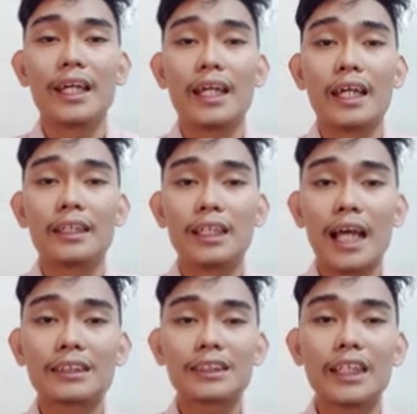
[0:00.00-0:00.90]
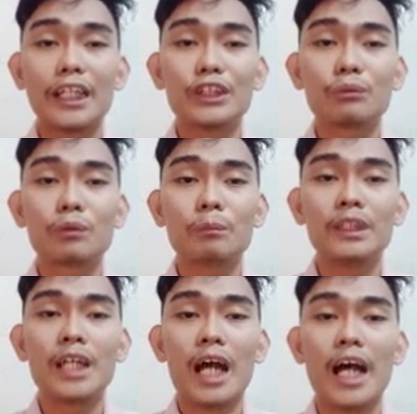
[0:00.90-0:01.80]
The last stage would
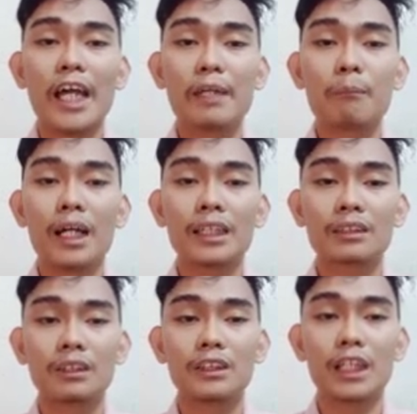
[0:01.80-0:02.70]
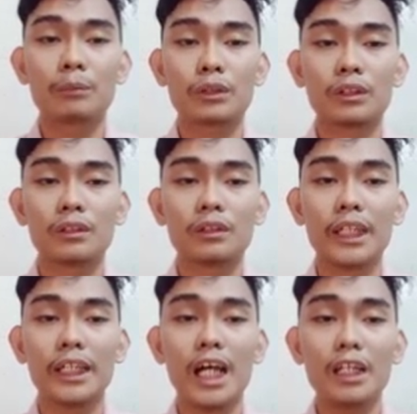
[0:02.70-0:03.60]
be the high mass consumption.
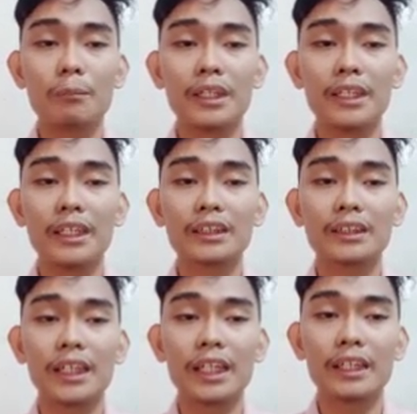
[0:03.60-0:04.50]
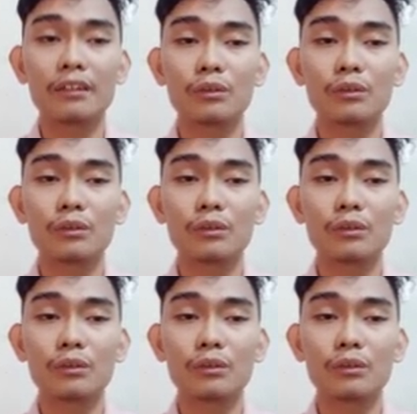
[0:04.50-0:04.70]
The economy is getting